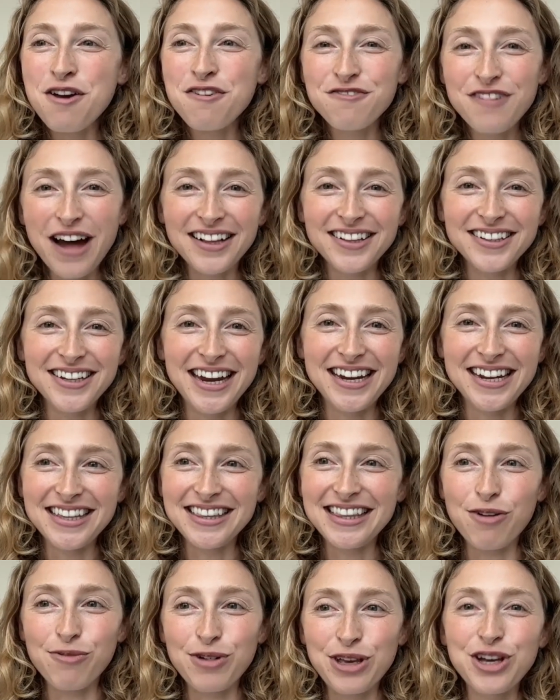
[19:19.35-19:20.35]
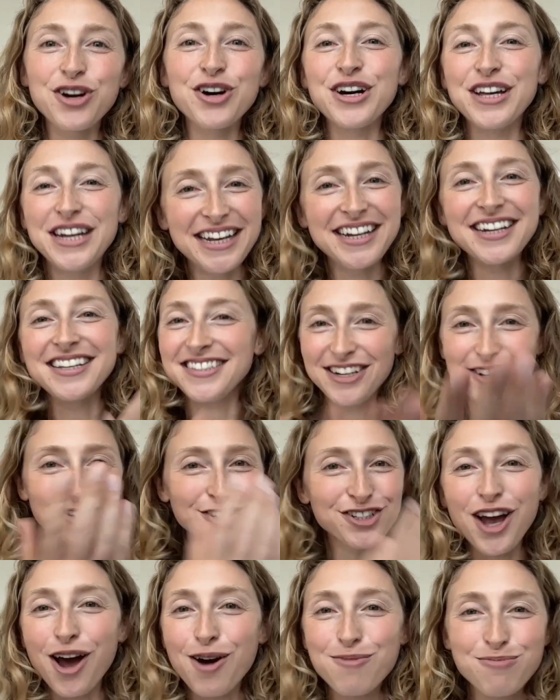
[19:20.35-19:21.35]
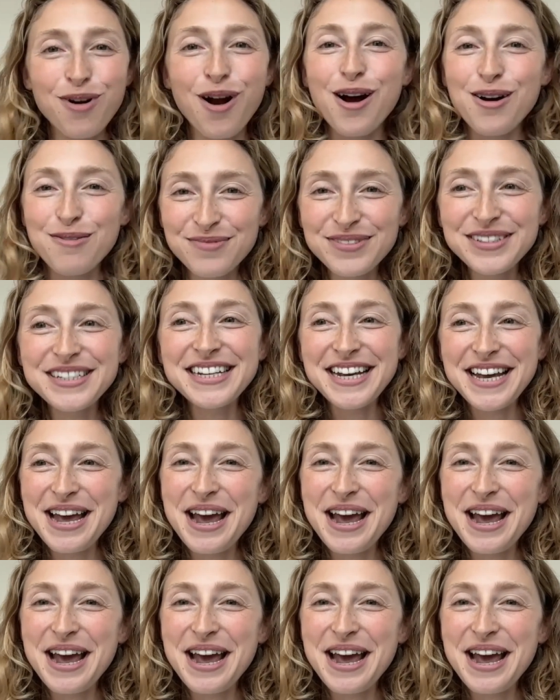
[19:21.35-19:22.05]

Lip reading: validating that we could, in a zero shot prompt,